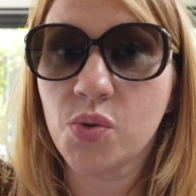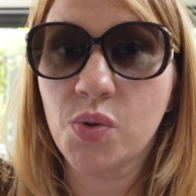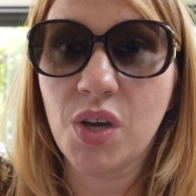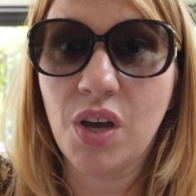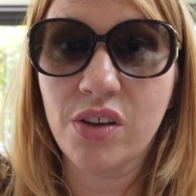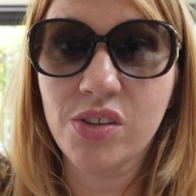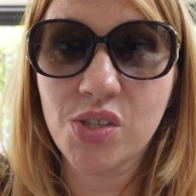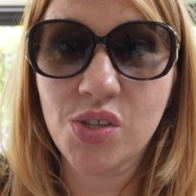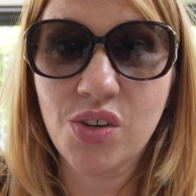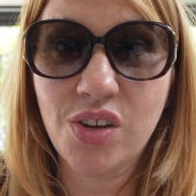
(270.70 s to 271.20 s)
we
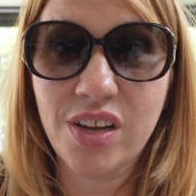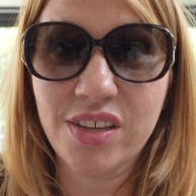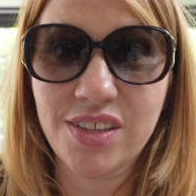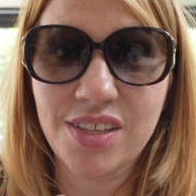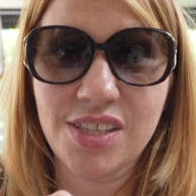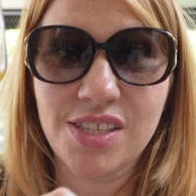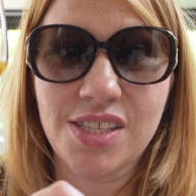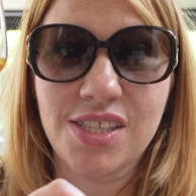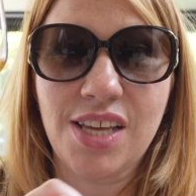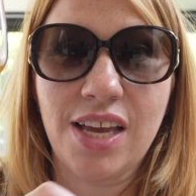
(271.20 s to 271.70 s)
also got
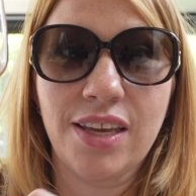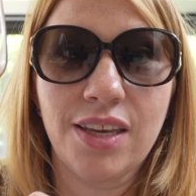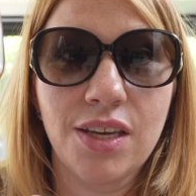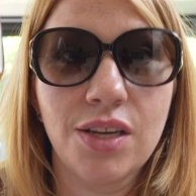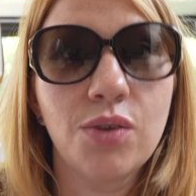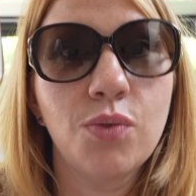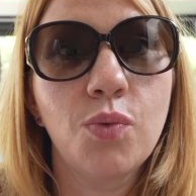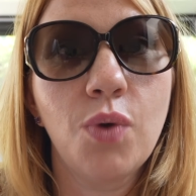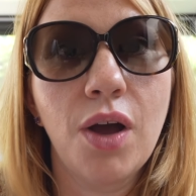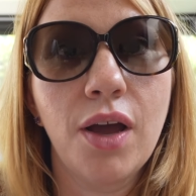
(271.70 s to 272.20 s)
the
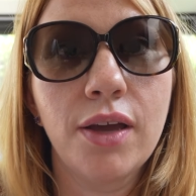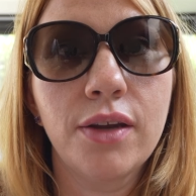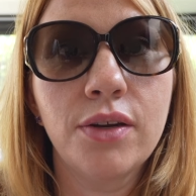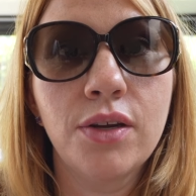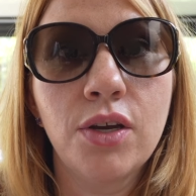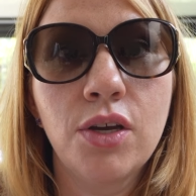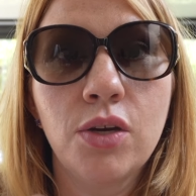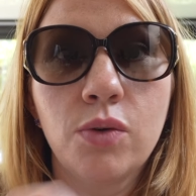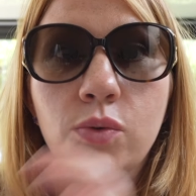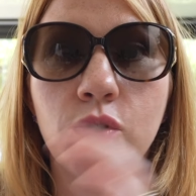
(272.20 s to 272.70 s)
second wine,
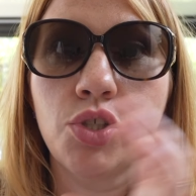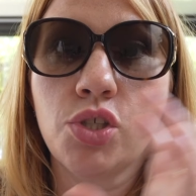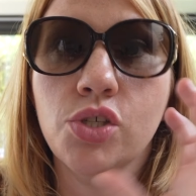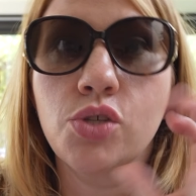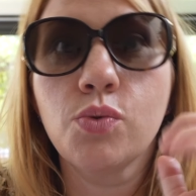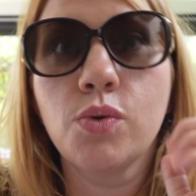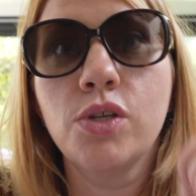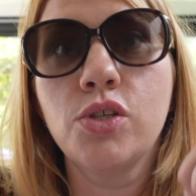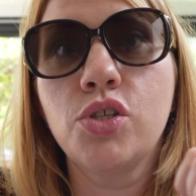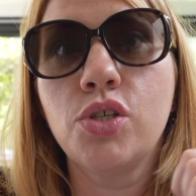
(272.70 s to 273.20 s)
which
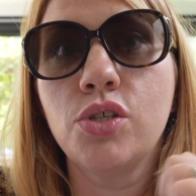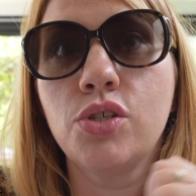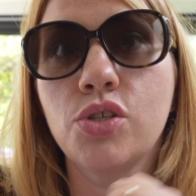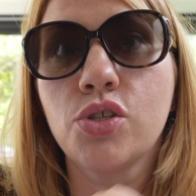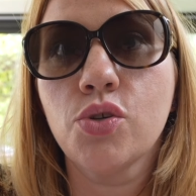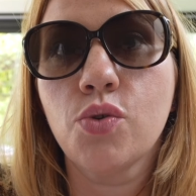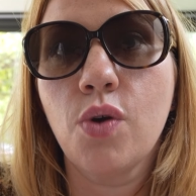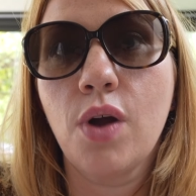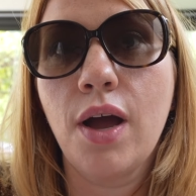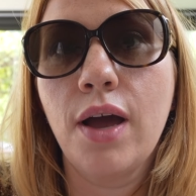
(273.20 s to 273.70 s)
this one she
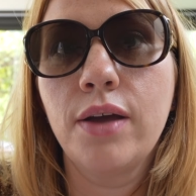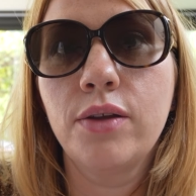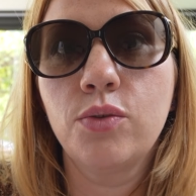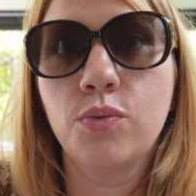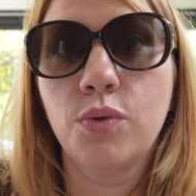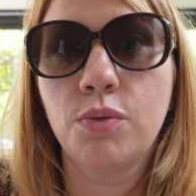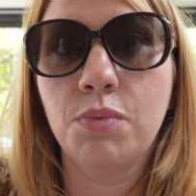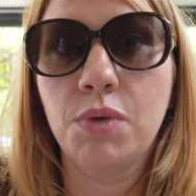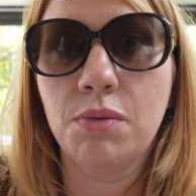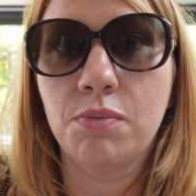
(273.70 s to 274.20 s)
described
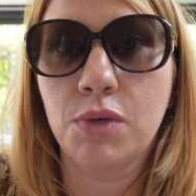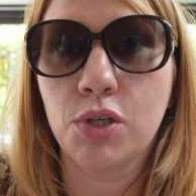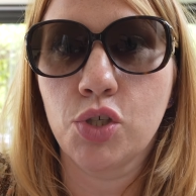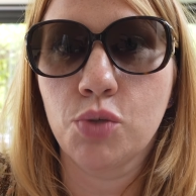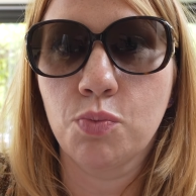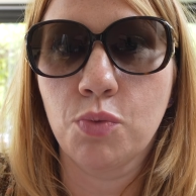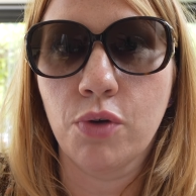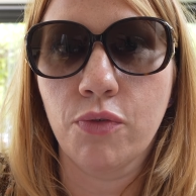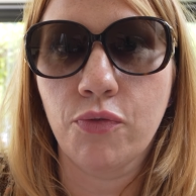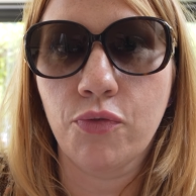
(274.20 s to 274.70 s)
will be
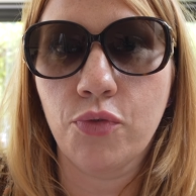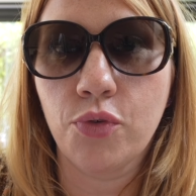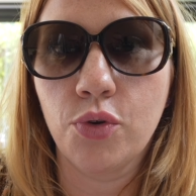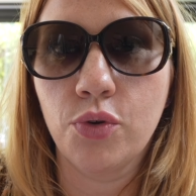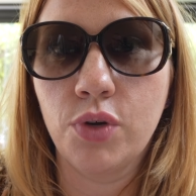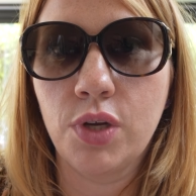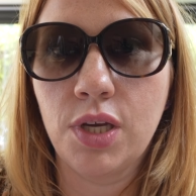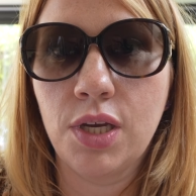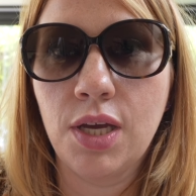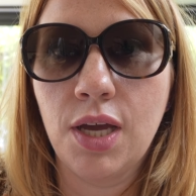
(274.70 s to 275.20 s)
much more
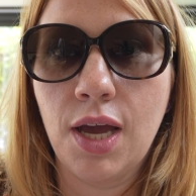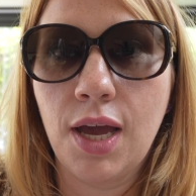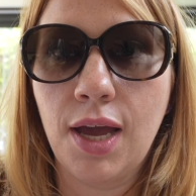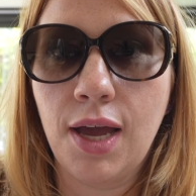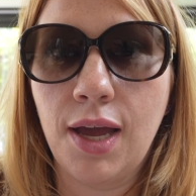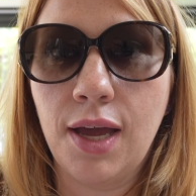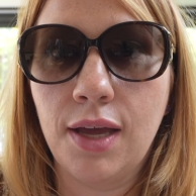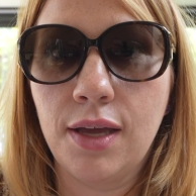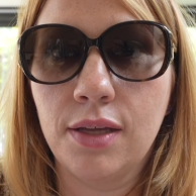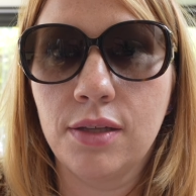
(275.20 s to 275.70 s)
fruity.
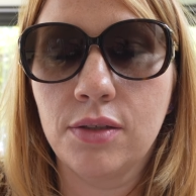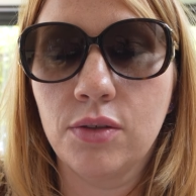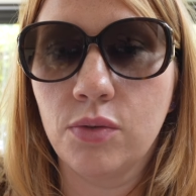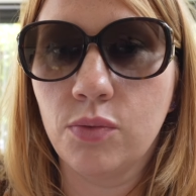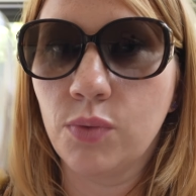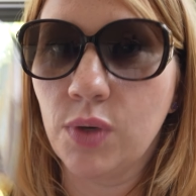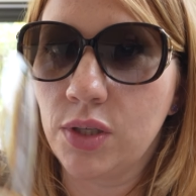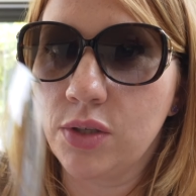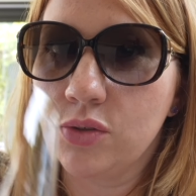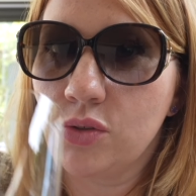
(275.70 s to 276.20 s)
And
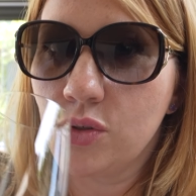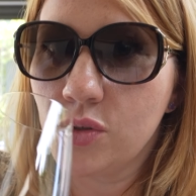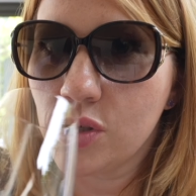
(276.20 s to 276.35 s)
when you do